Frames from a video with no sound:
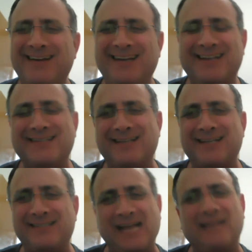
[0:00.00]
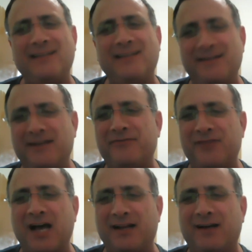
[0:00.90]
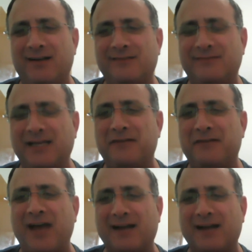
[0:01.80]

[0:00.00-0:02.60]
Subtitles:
is sadly enough not a fact.